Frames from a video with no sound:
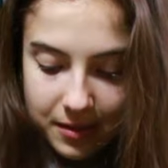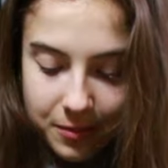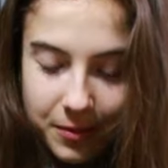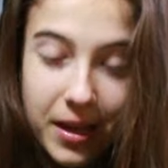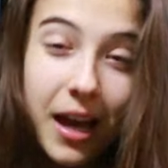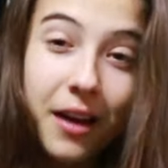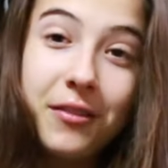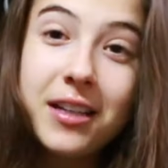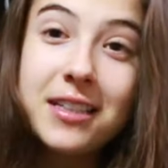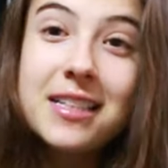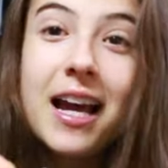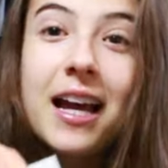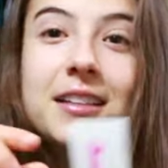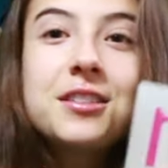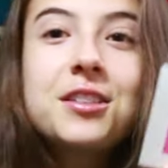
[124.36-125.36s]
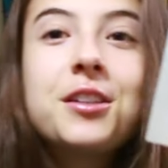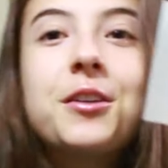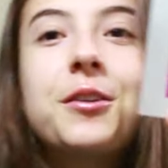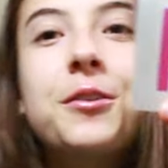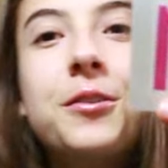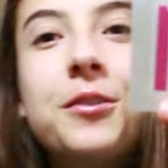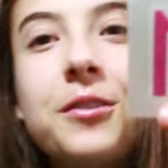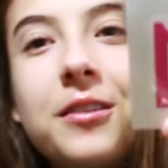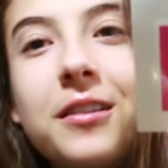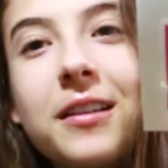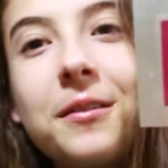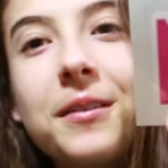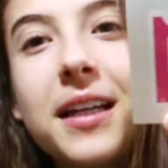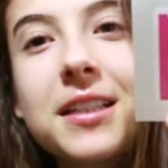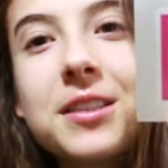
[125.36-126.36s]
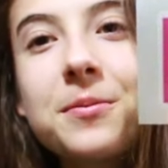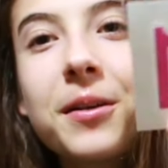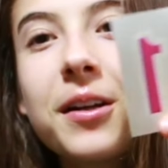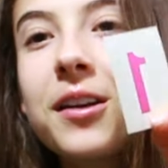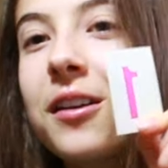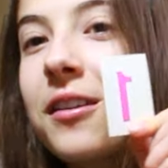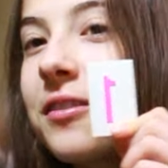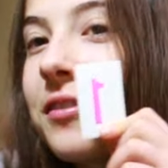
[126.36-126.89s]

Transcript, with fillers: we have a tattoo that we get to put on our